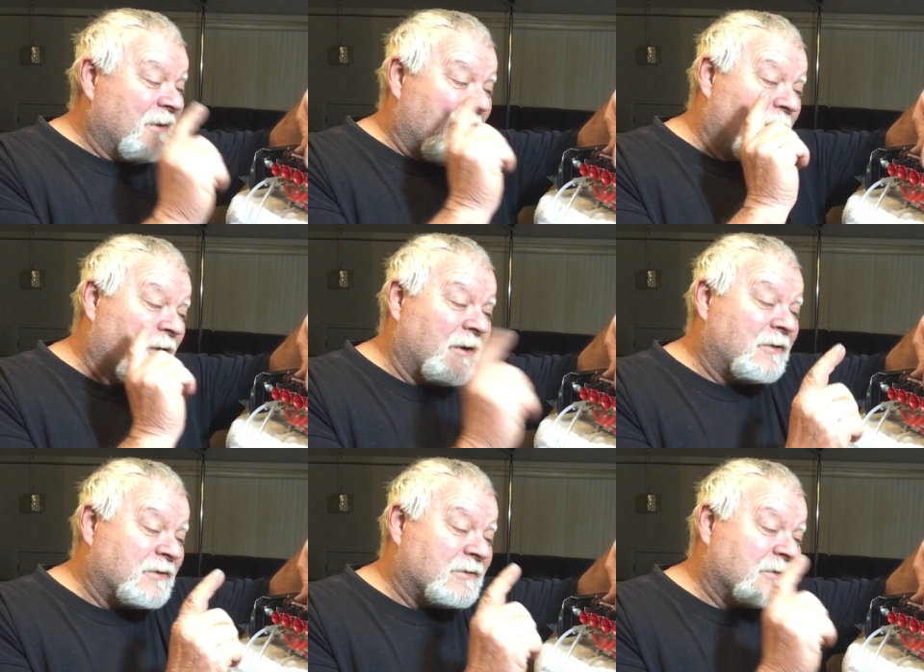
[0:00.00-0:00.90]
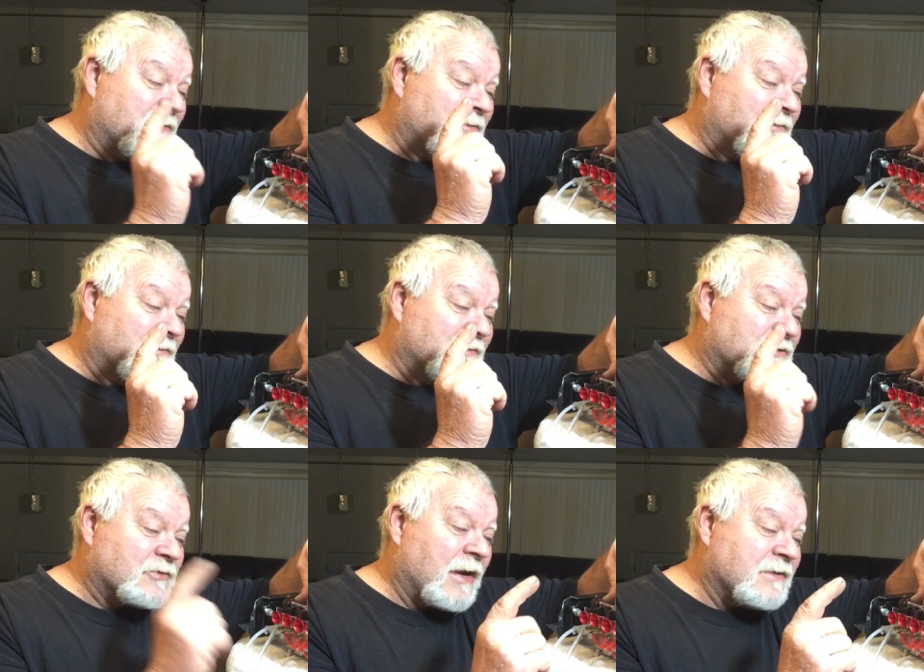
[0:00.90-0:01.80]
I wanted to
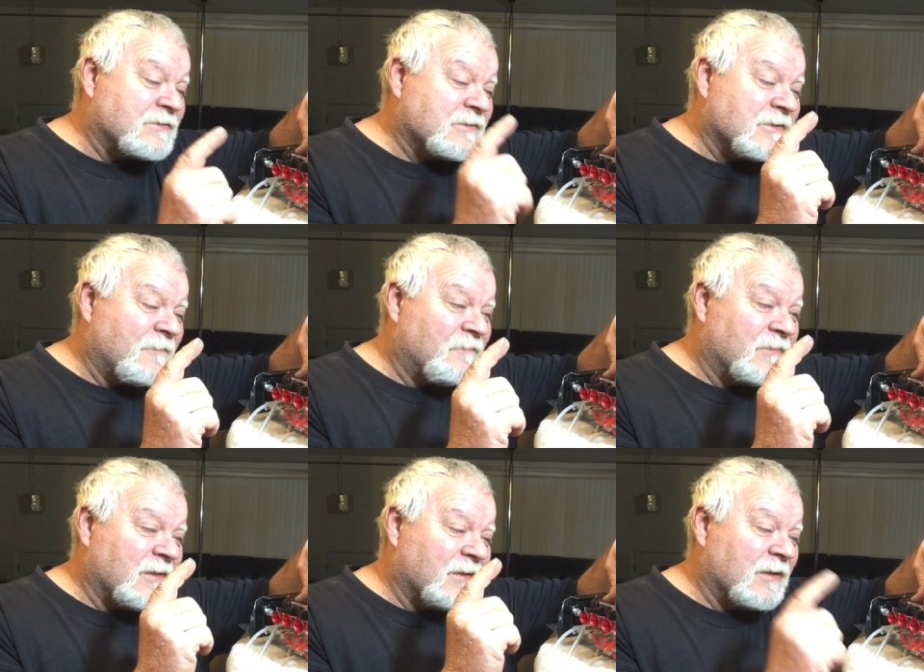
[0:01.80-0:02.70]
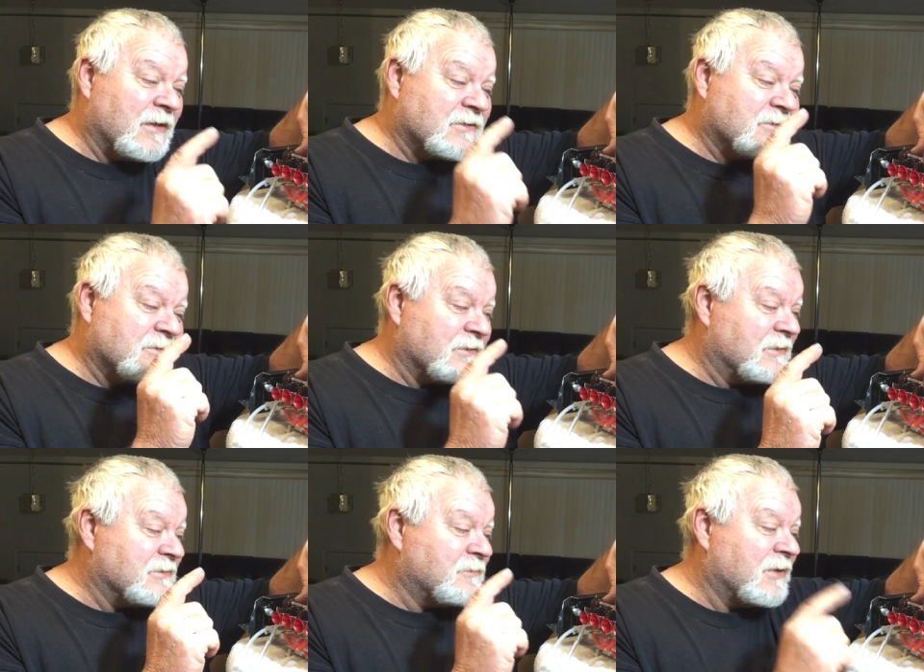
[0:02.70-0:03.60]
stress this
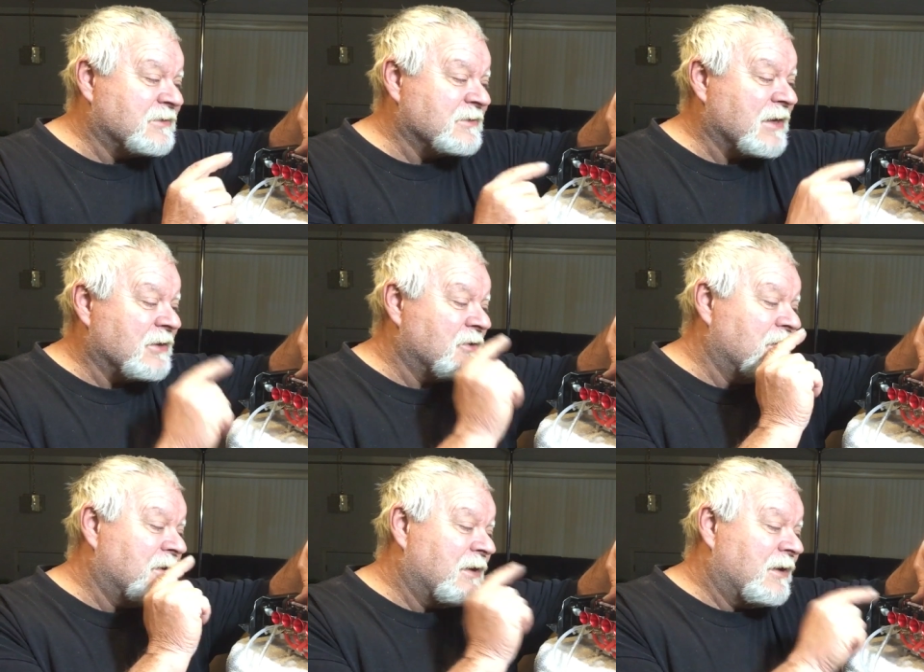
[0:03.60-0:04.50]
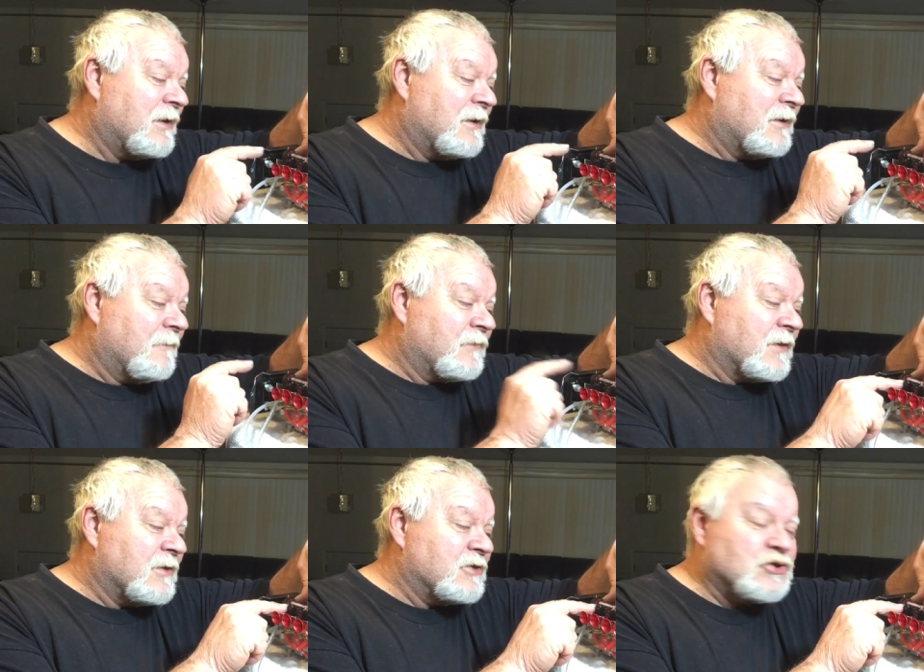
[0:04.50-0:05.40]
as much as I could.
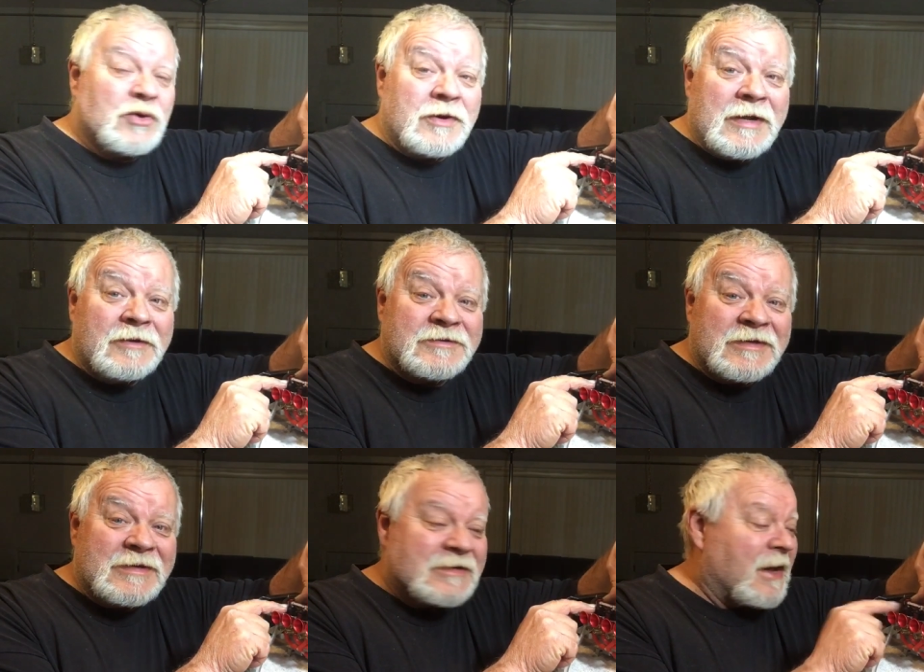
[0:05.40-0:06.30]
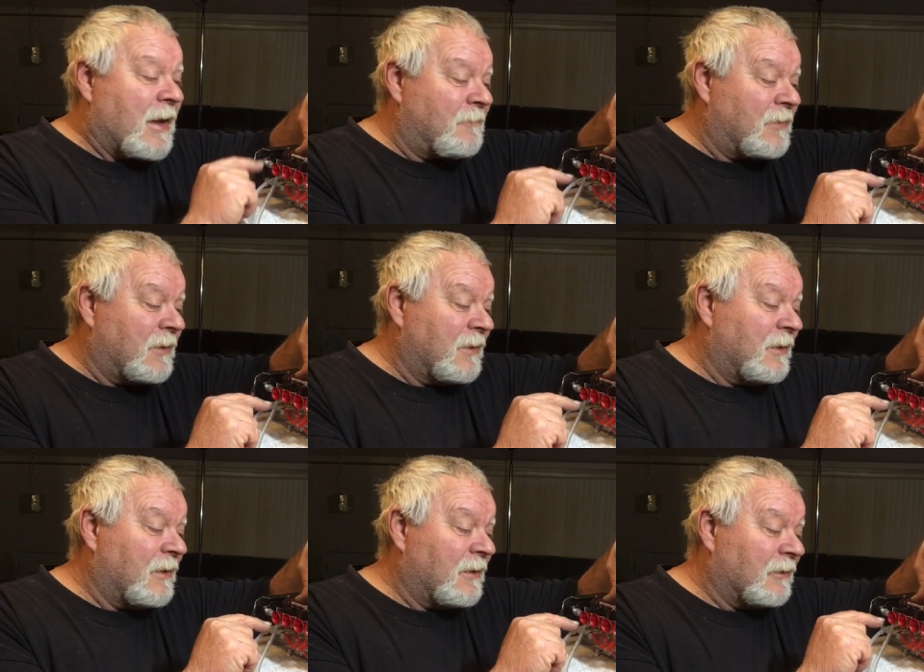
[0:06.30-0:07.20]
Short needles in the top,
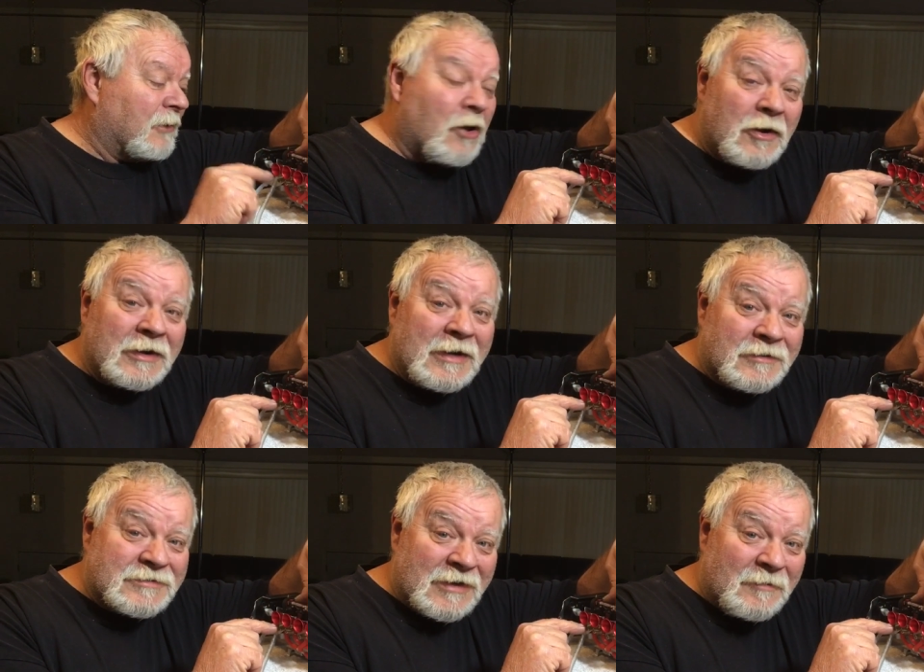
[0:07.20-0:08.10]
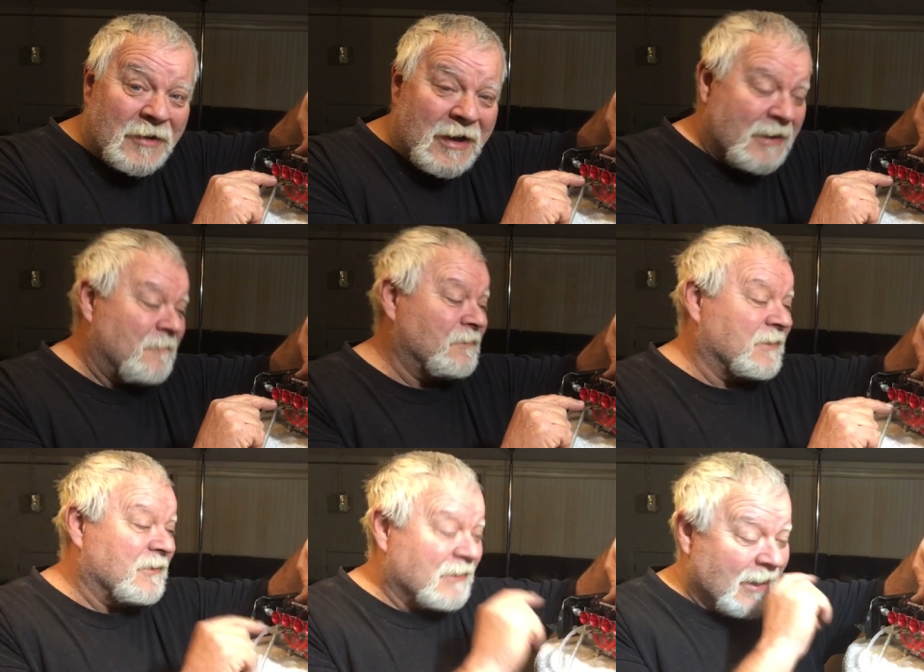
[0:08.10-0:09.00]
long needles in the bottom,
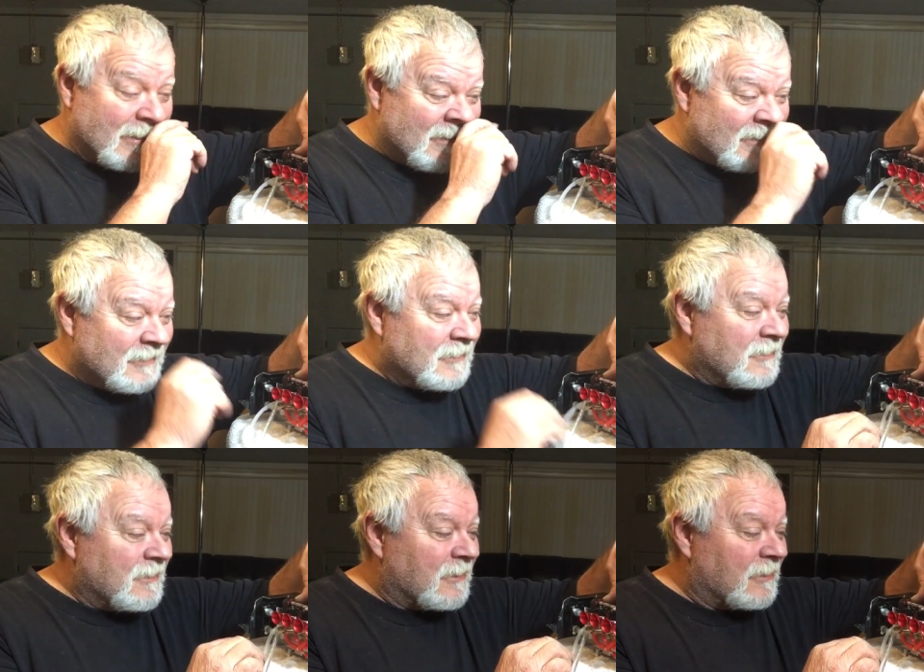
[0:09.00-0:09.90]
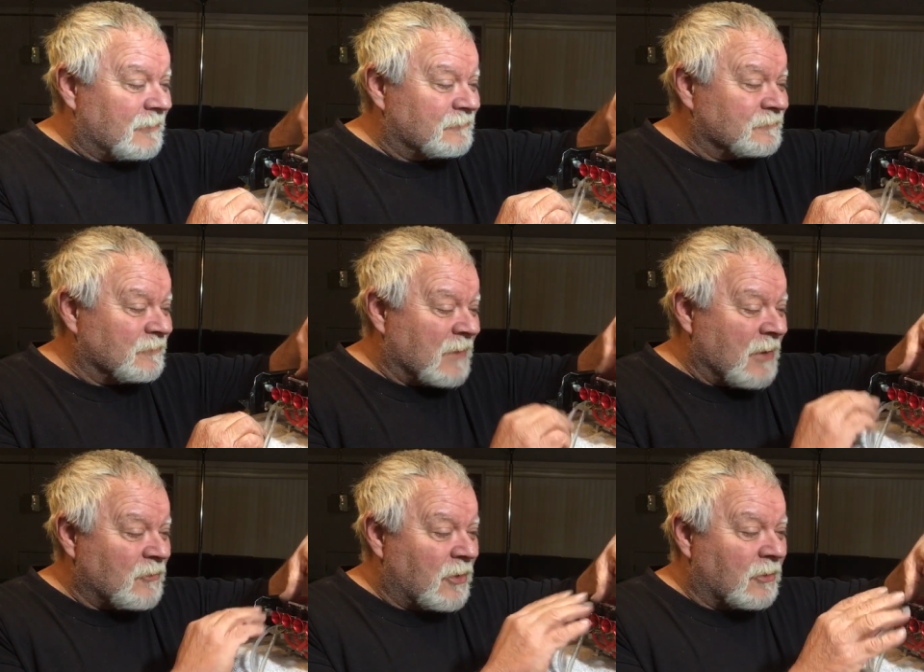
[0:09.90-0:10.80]
okay? Um,
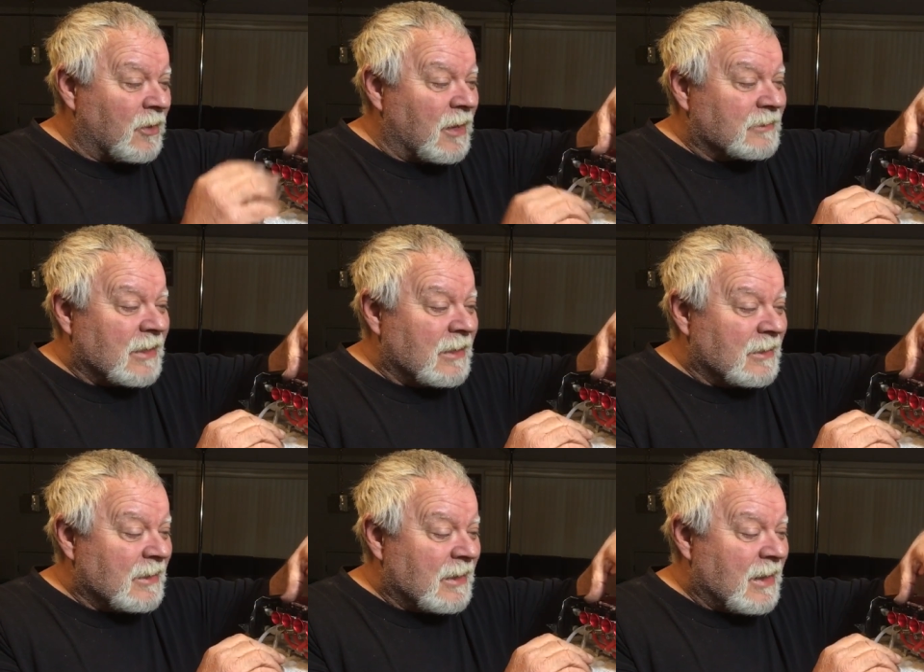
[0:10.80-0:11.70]
mine were all Loctited in.